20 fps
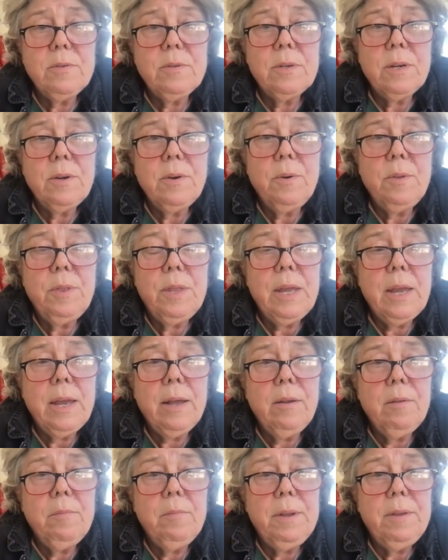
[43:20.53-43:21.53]
How are the
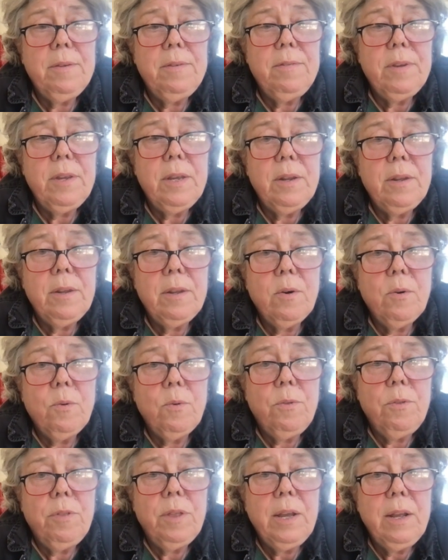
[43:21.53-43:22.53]
elements in the
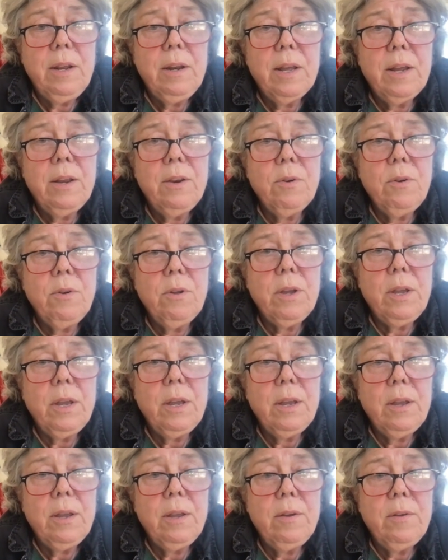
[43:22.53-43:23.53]
thing that you're
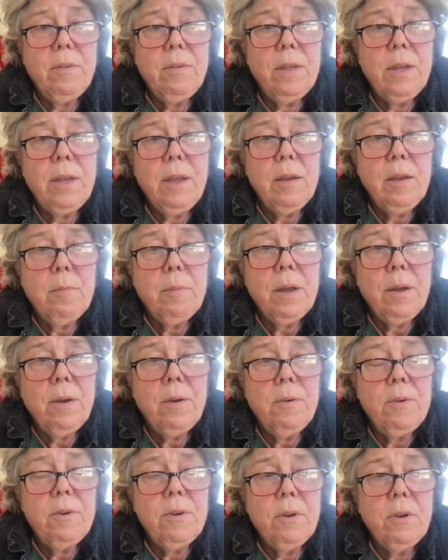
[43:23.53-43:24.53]
thinking
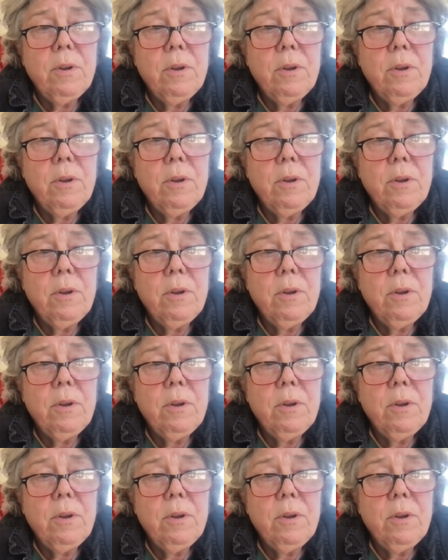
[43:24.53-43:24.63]
about